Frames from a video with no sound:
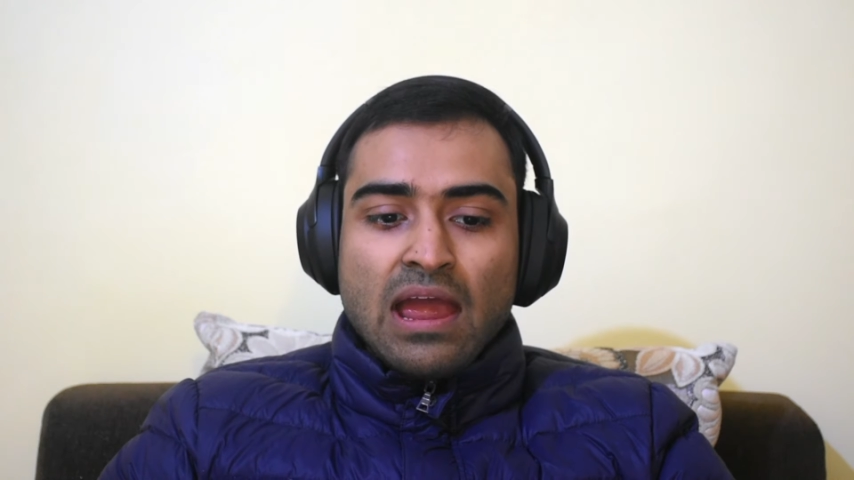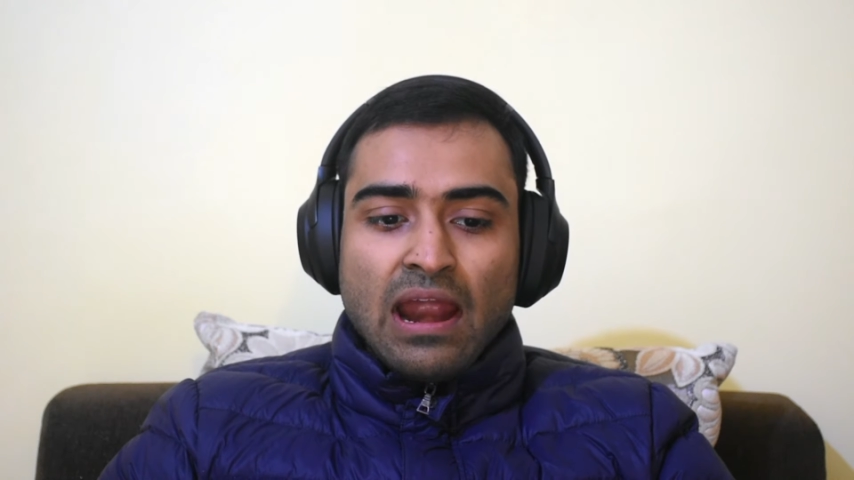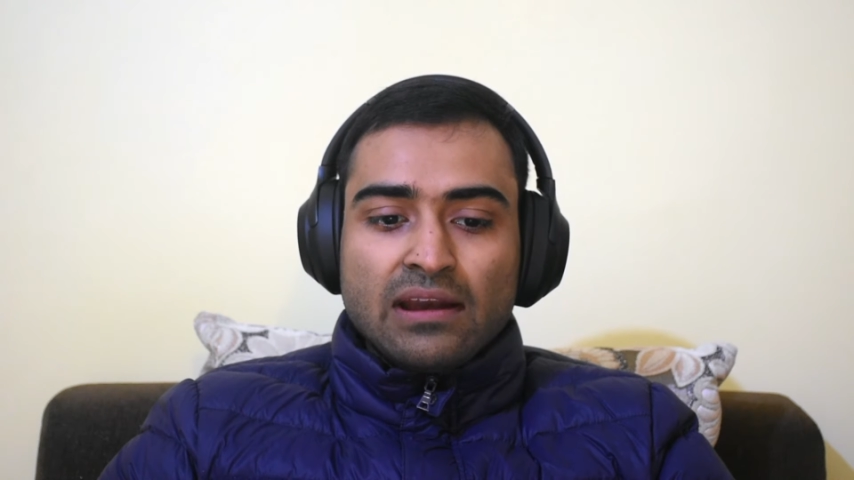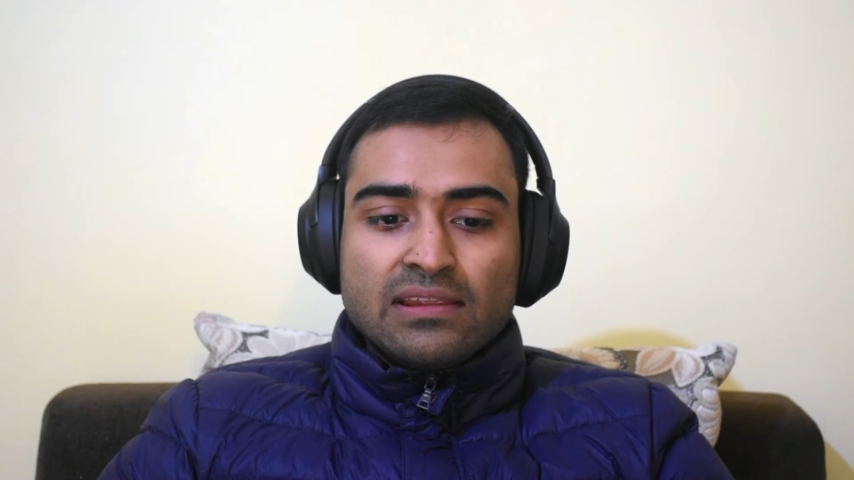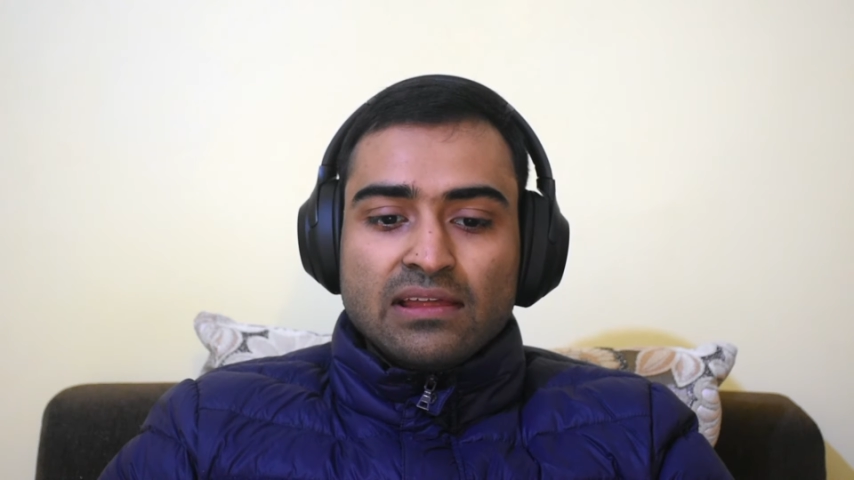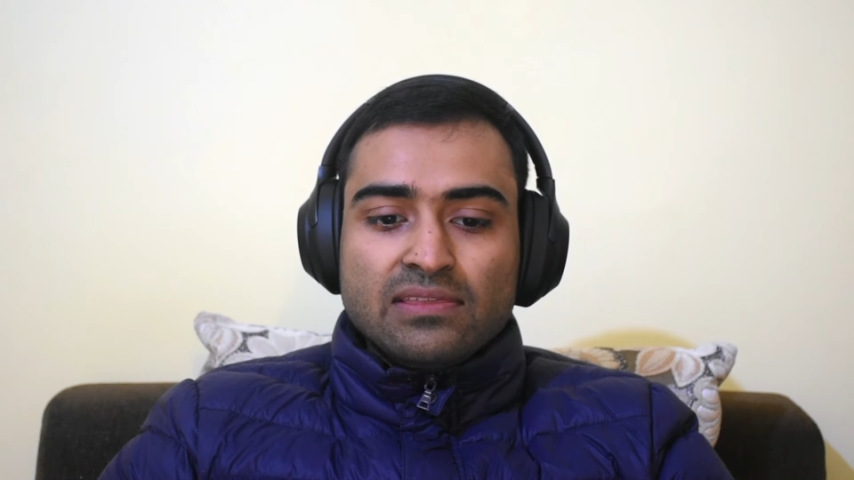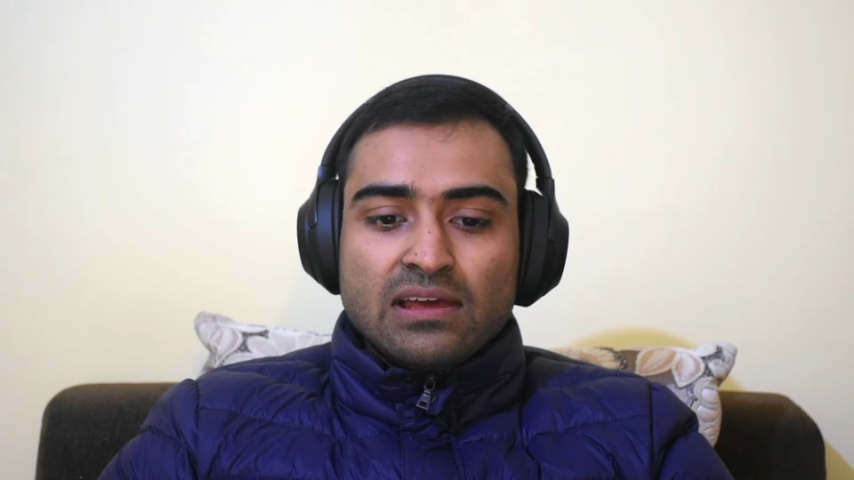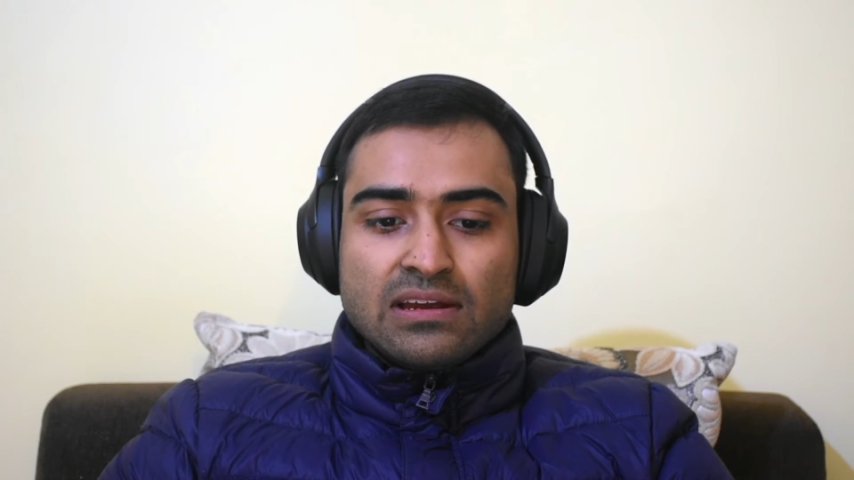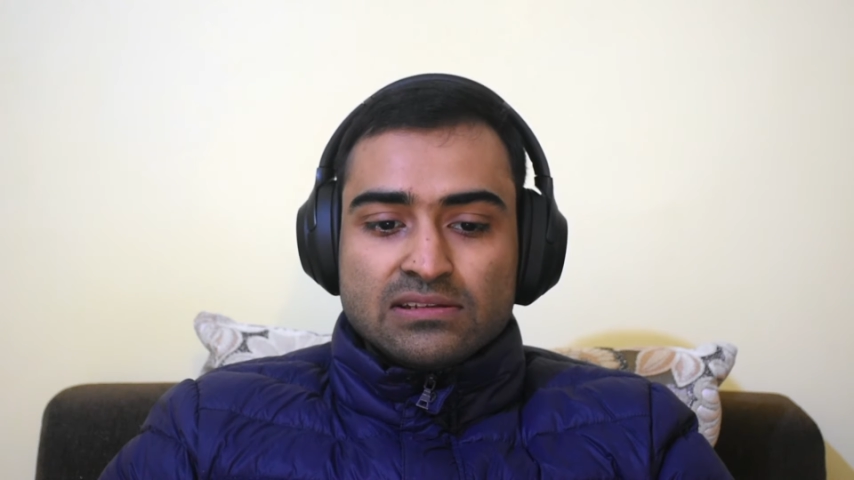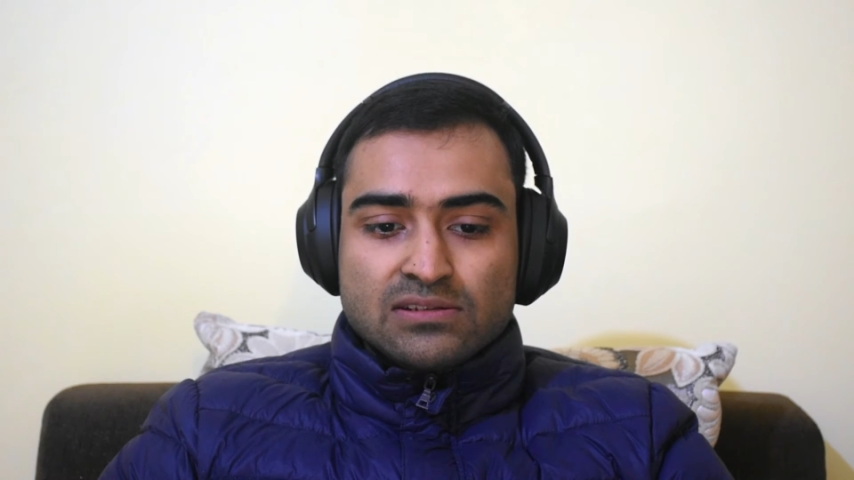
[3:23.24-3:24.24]
And then
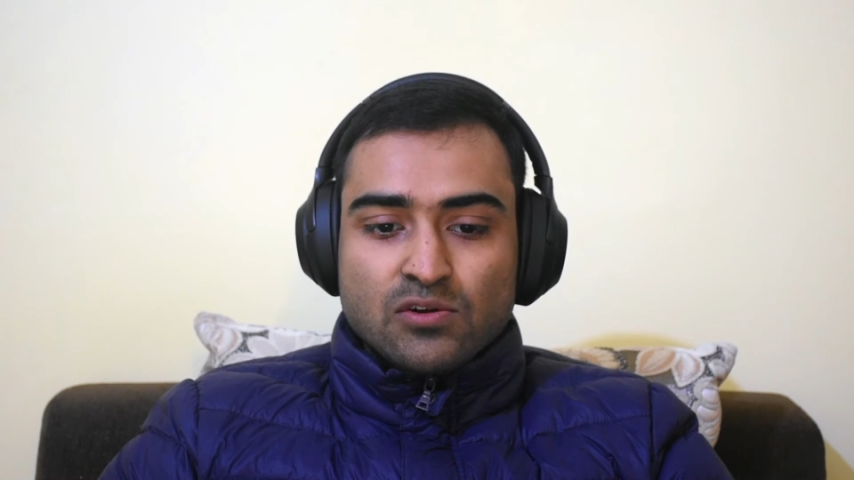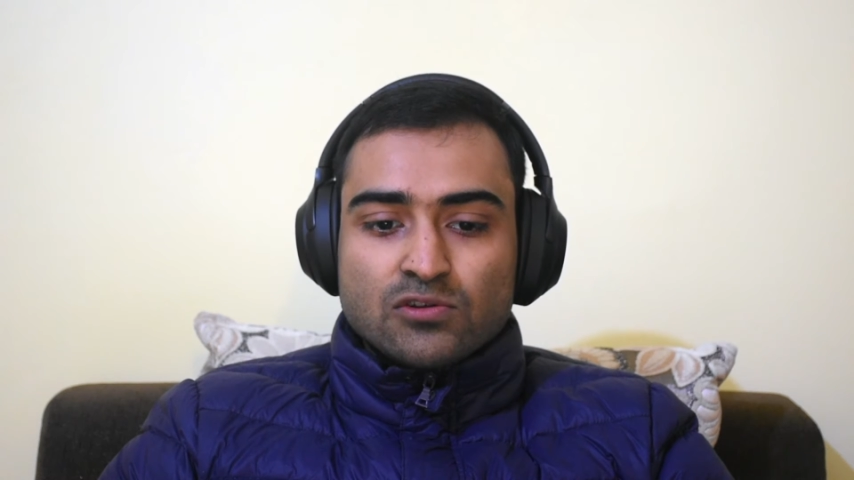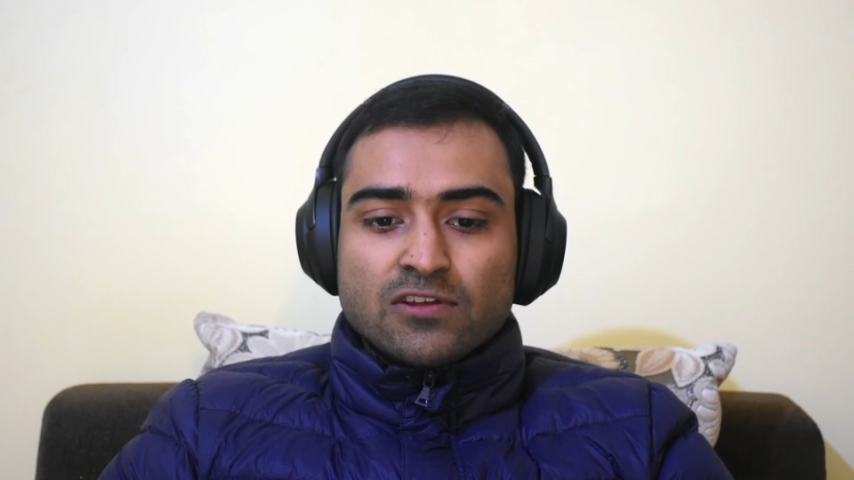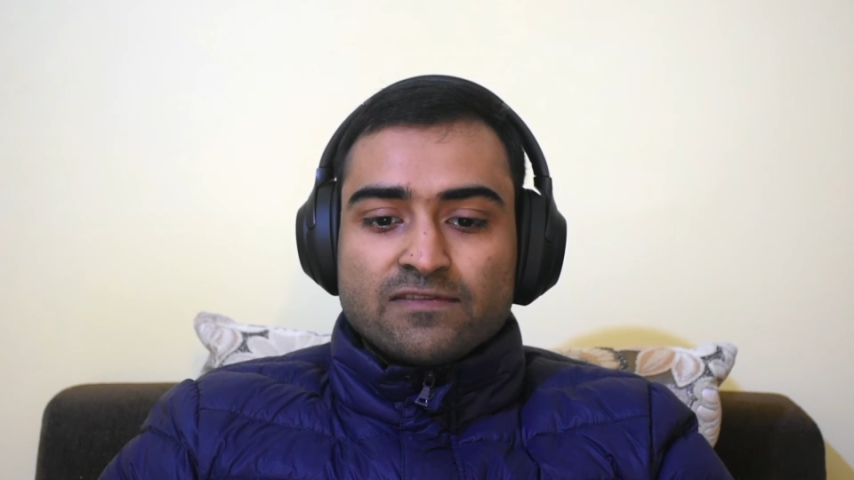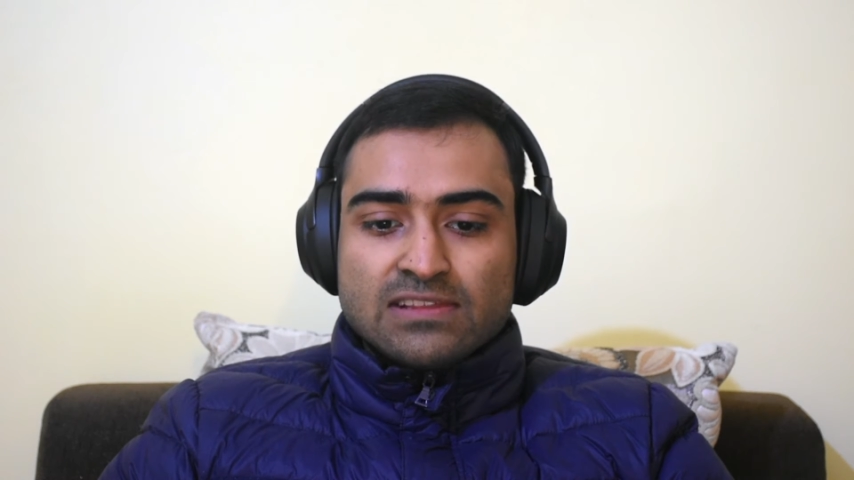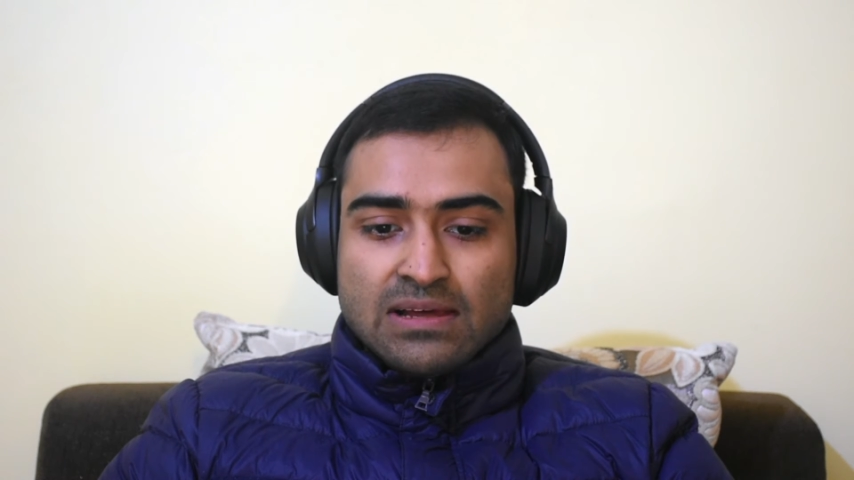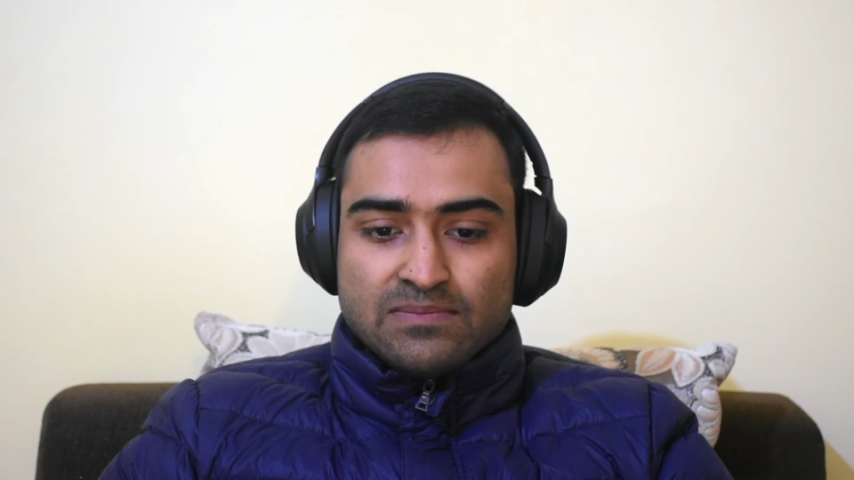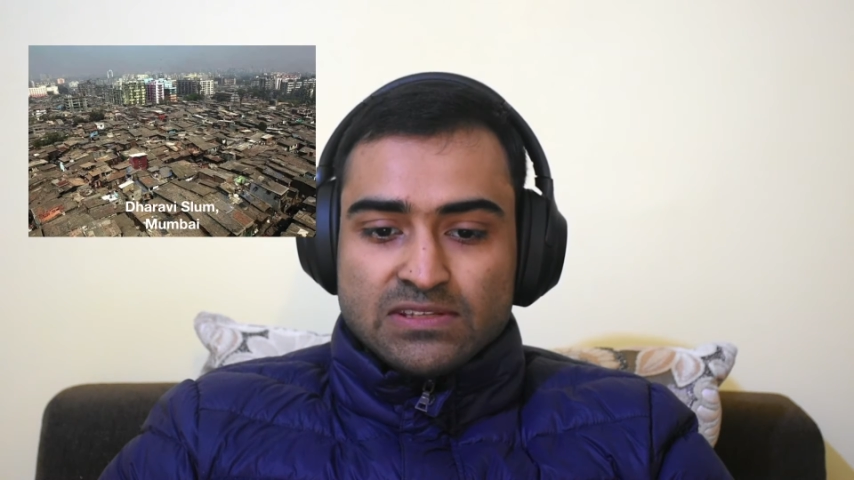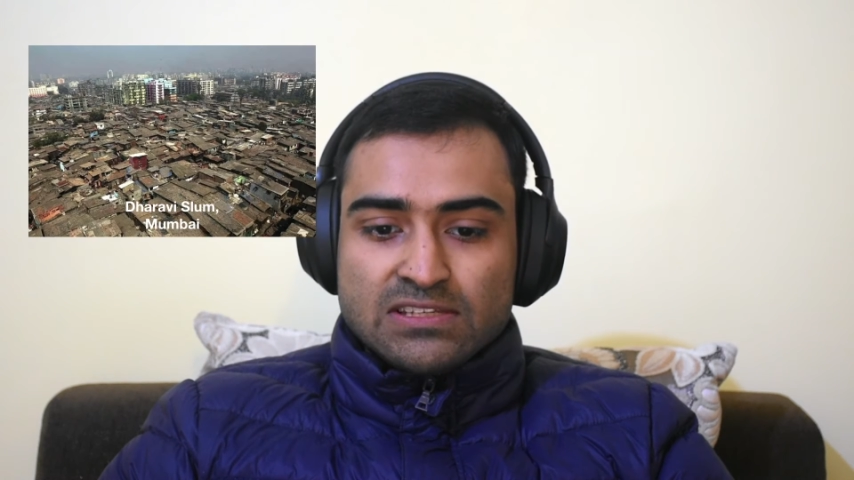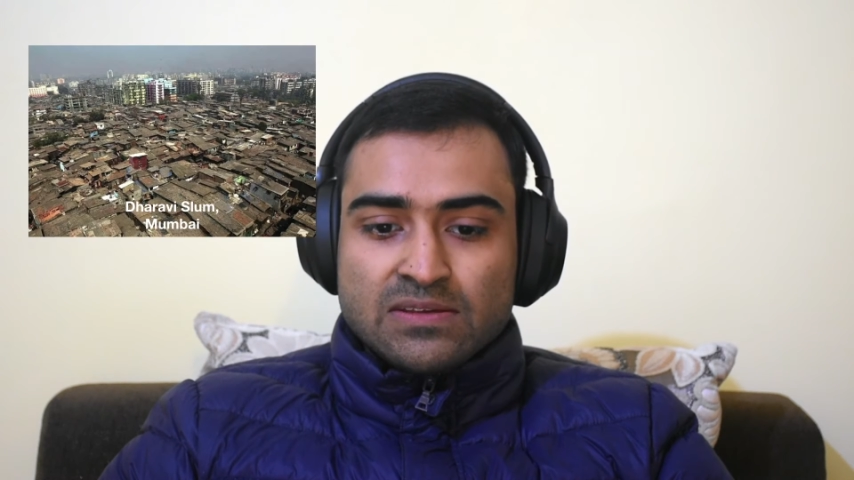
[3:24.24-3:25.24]
there is growth of
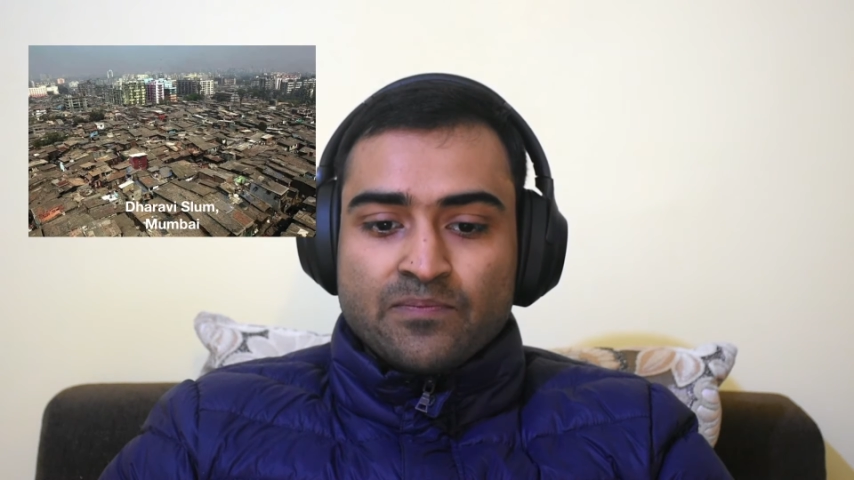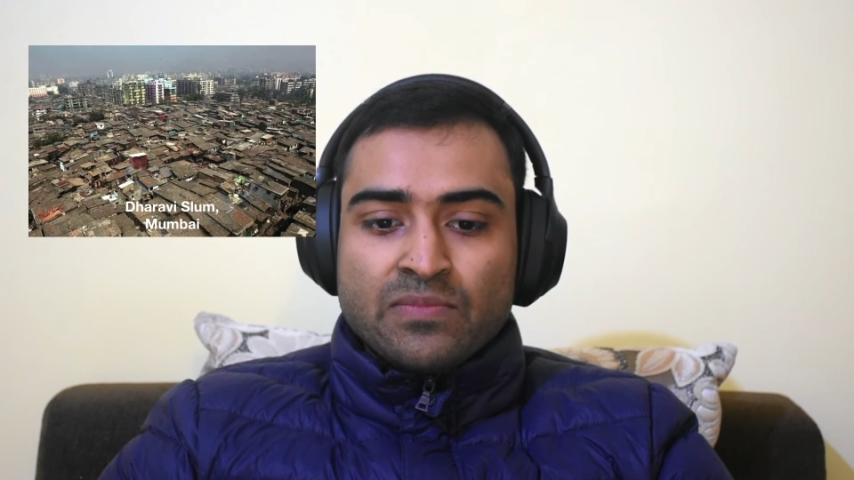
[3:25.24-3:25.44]
slums.